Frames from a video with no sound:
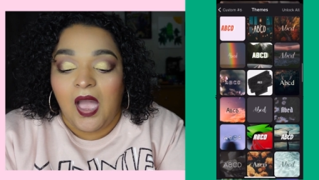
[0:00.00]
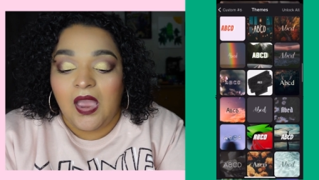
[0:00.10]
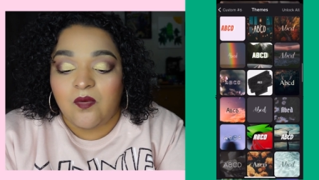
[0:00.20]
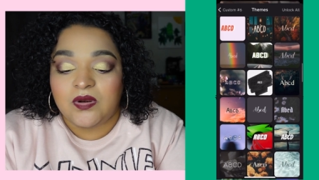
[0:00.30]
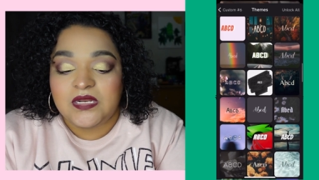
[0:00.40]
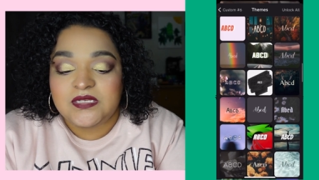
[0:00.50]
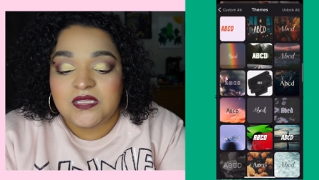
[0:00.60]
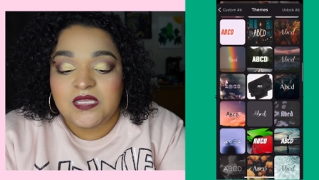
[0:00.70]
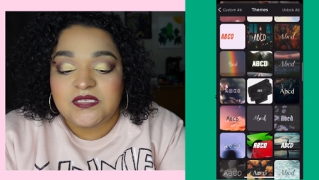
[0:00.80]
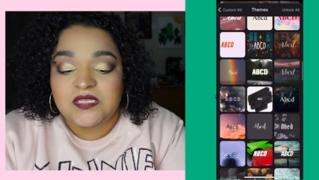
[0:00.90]
I already
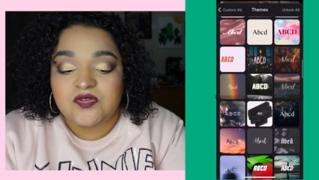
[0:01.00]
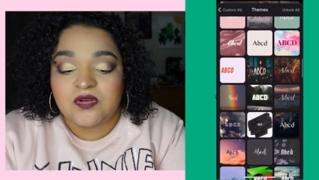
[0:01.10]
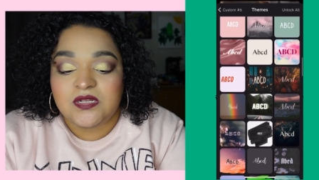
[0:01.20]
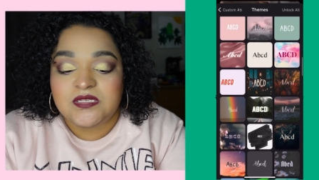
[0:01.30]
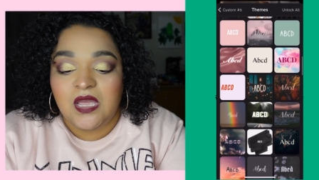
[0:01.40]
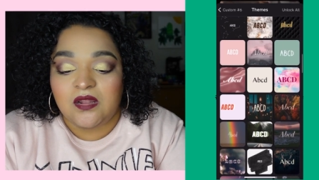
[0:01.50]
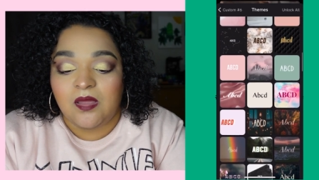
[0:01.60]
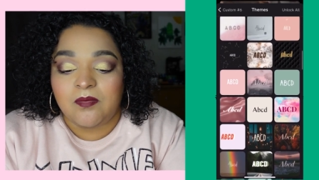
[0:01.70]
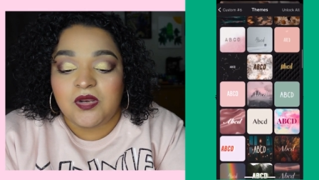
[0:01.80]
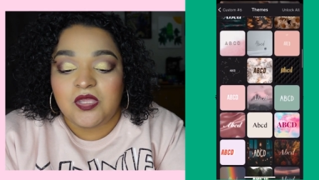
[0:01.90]
did this. As you can tell,
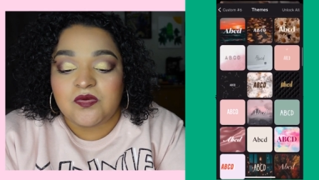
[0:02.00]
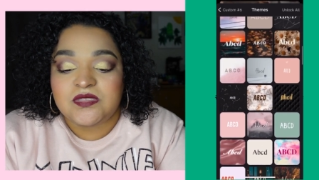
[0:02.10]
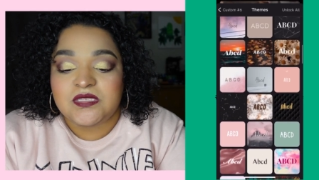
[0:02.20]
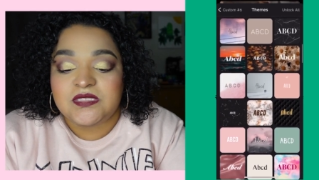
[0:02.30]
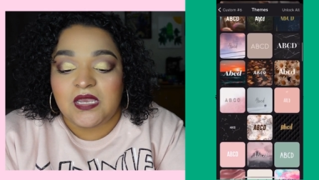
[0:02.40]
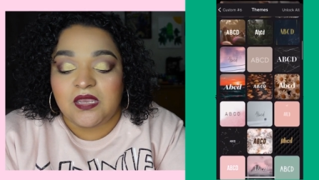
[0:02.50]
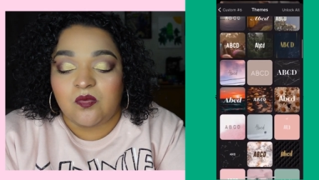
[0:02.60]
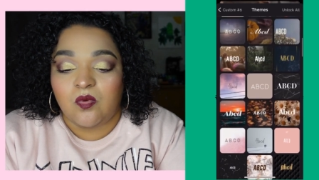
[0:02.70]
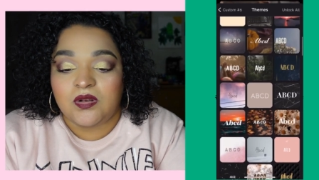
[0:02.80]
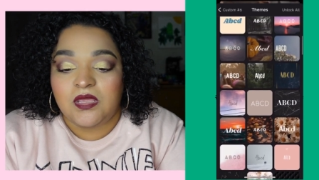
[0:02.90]
I'm going to use the
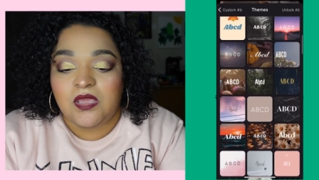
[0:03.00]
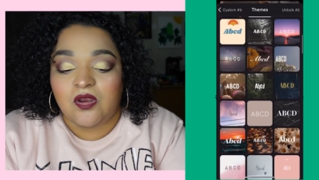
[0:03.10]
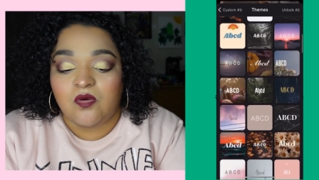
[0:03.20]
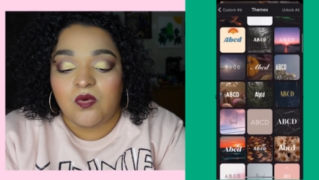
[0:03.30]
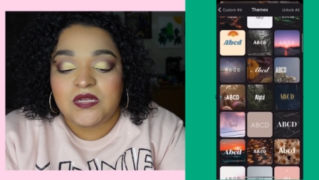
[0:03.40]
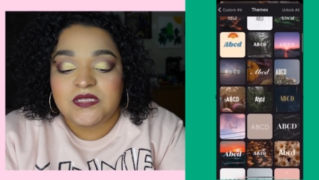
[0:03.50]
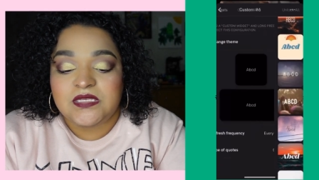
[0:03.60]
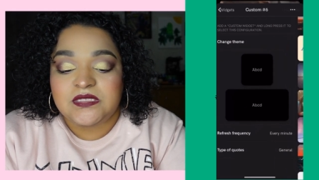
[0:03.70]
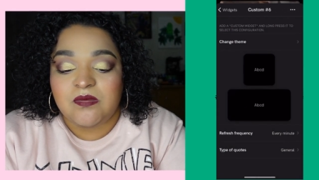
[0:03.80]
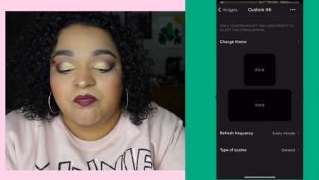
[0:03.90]
second one here where it
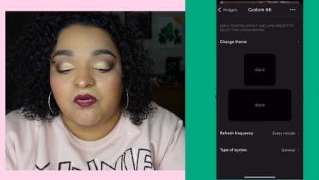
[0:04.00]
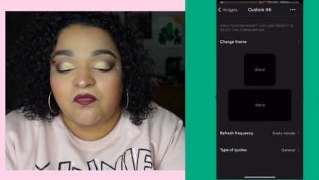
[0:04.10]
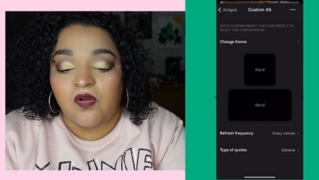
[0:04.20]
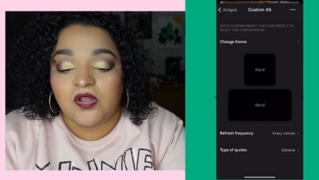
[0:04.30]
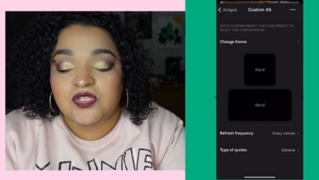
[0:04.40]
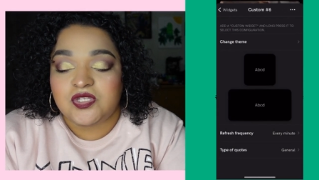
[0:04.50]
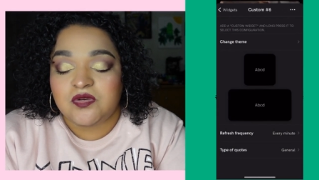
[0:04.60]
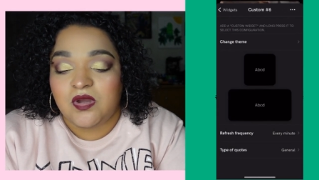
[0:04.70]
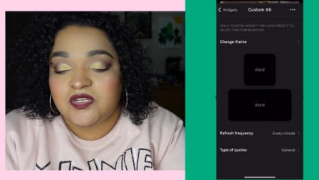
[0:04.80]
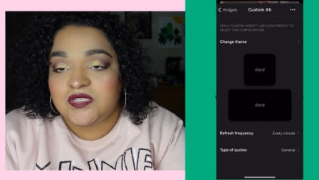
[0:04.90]
says Simple Fall
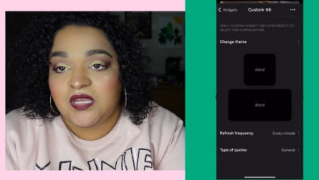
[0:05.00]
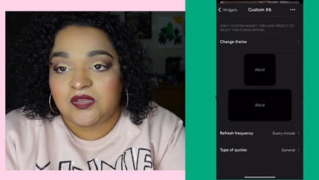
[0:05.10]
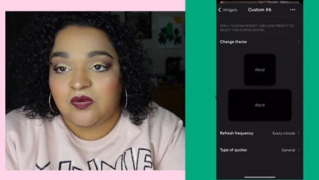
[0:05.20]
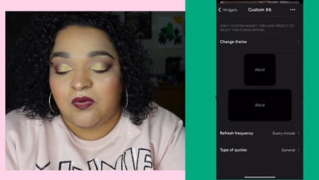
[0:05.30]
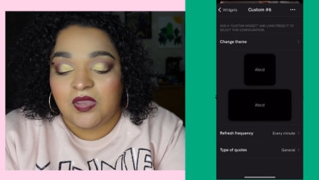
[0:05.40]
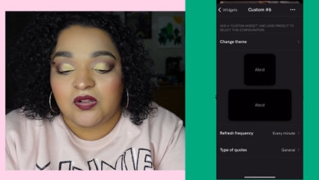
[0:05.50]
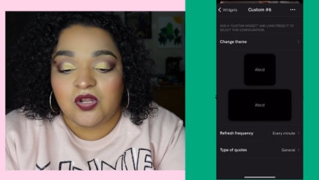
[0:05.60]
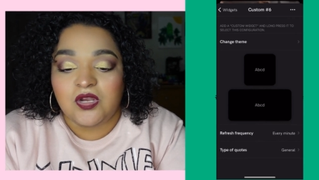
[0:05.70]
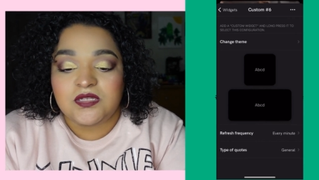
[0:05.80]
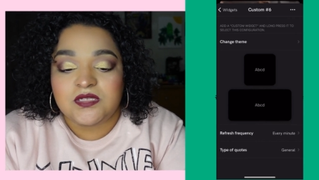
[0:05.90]
2. I just like the way it
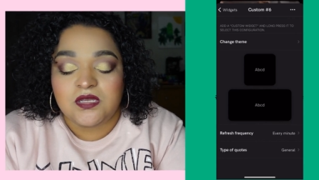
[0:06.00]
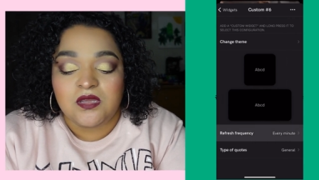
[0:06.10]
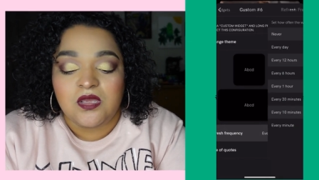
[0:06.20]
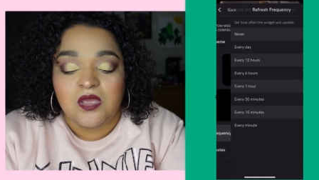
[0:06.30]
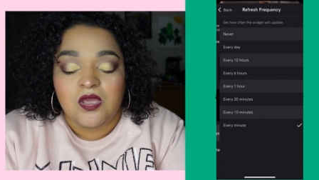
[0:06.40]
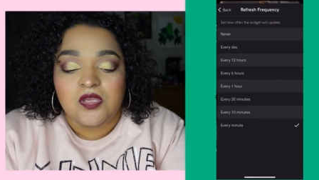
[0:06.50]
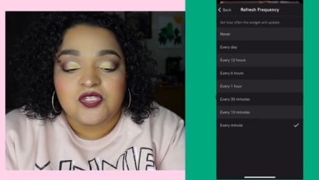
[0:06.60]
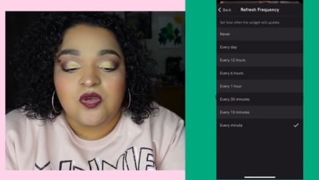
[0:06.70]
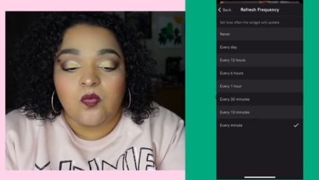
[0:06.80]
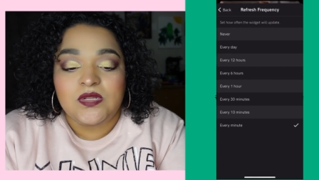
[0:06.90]
looked.
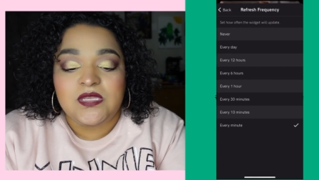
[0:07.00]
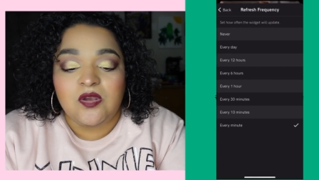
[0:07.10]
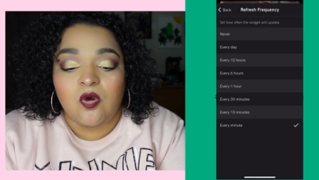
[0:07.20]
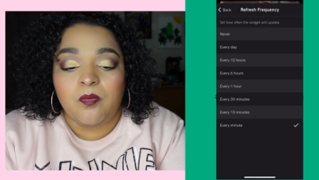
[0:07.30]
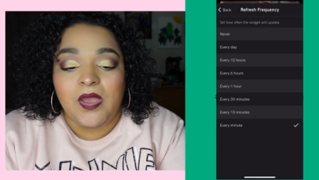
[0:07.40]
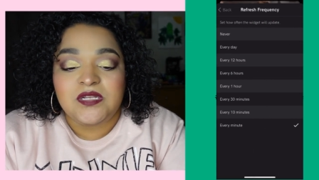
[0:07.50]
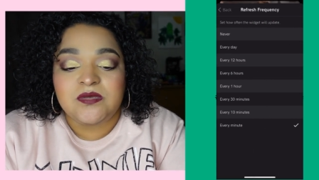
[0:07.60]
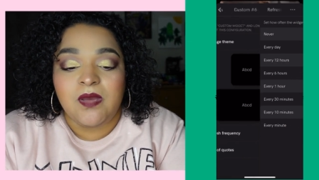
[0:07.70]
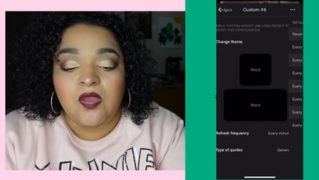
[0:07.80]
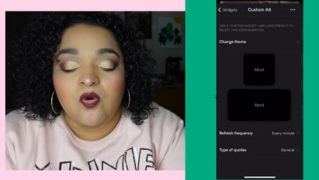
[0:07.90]
So once I go back
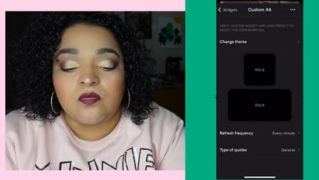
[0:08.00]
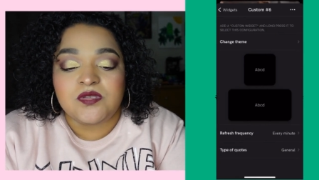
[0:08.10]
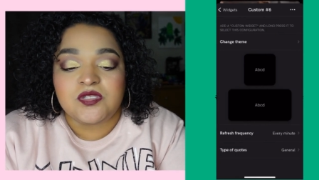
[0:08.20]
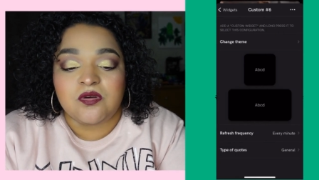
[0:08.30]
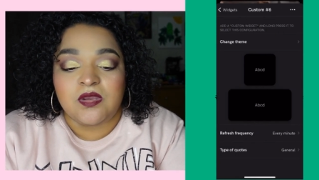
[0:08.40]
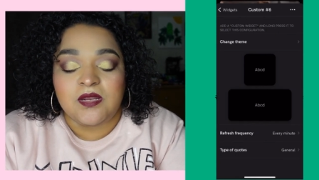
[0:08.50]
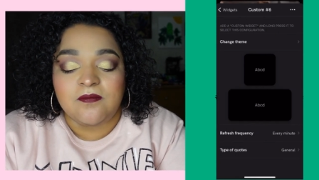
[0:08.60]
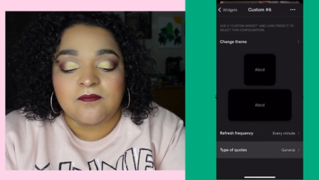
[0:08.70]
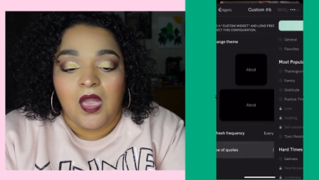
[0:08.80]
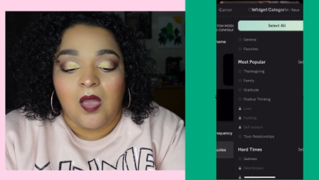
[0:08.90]
to my home
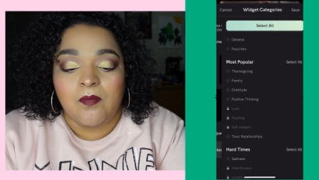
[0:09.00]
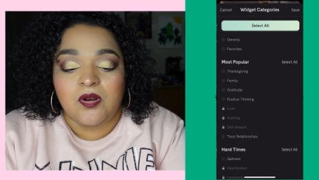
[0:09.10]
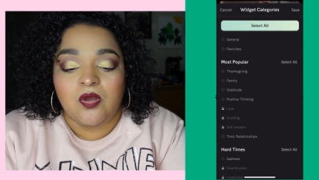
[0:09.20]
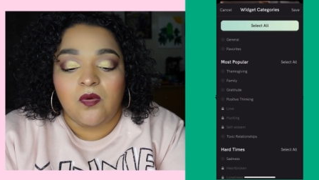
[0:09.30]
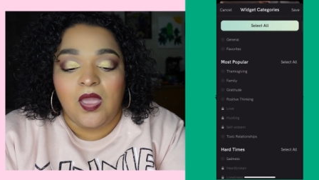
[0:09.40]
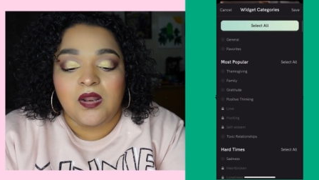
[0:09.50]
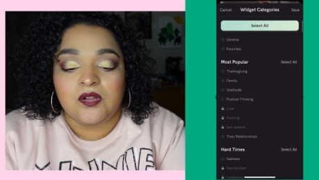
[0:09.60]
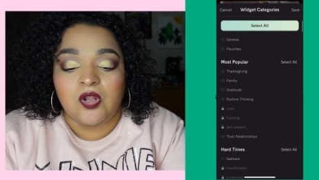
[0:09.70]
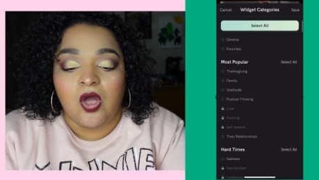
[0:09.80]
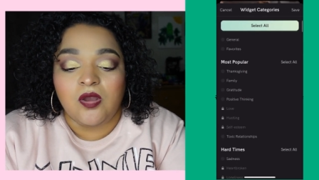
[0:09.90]
screen, I'm going to go ahead
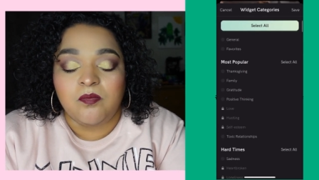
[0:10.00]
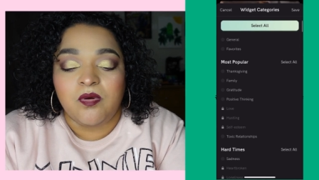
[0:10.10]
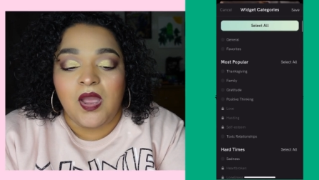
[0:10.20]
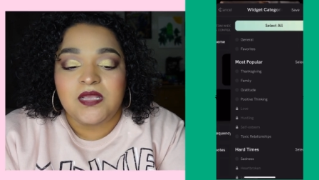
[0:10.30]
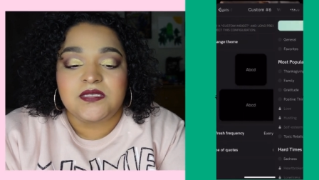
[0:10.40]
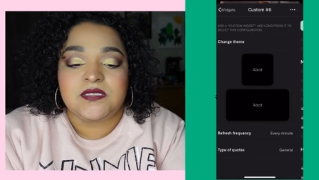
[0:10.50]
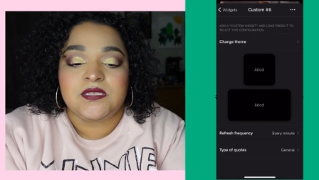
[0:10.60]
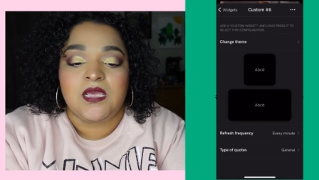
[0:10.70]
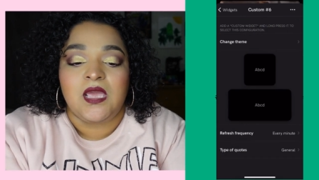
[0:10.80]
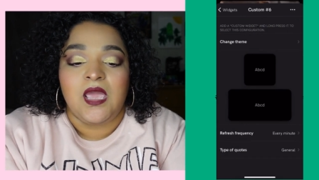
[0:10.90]
and long
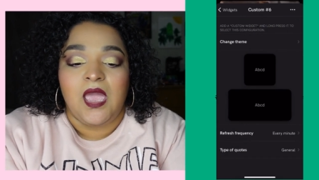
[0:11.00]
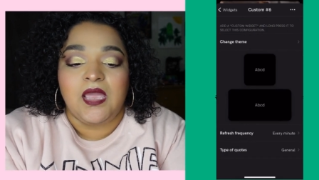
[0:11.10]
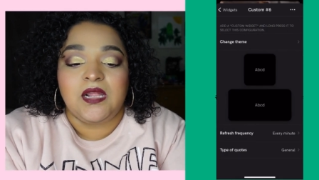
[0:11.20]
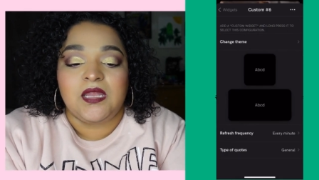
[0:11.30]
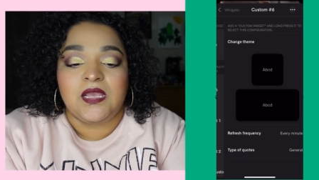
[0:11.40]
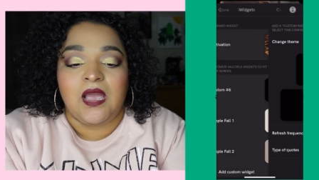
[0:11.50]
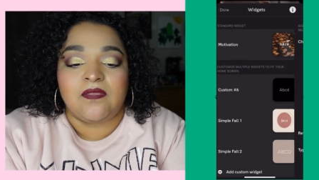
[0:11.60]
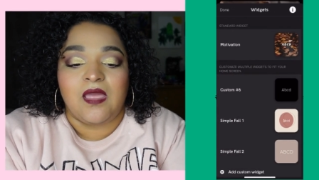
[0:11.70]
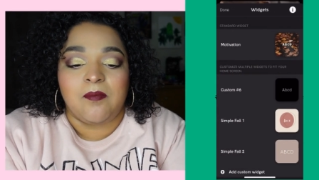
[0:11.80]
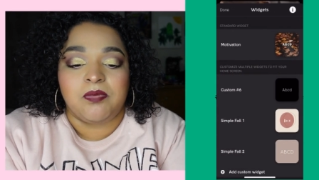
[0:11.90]
press and click
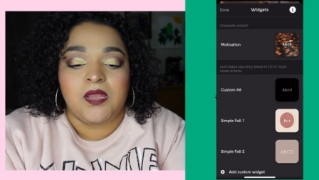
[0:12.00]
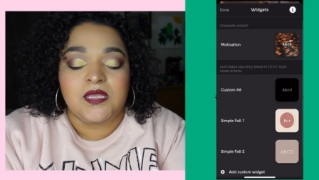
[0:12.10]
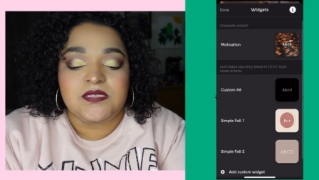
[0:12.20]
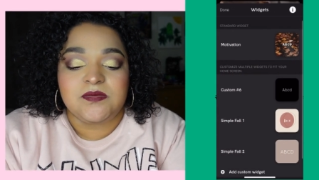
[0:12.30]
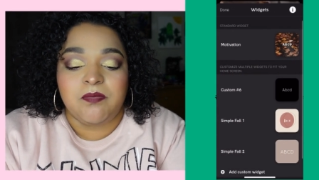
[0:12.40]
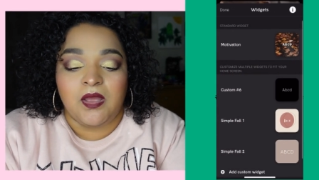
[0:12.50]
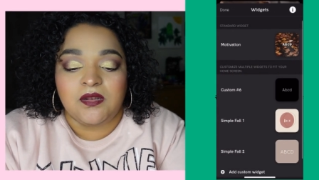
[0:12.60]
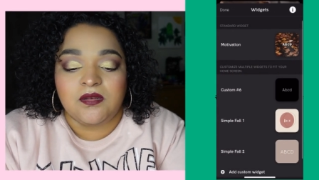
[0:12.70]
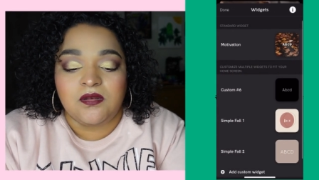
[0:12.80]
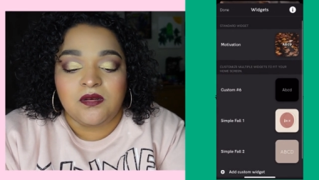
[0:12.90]
on that plus
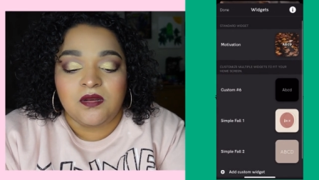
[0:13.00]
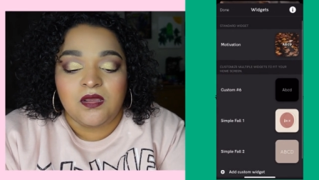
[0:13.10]
button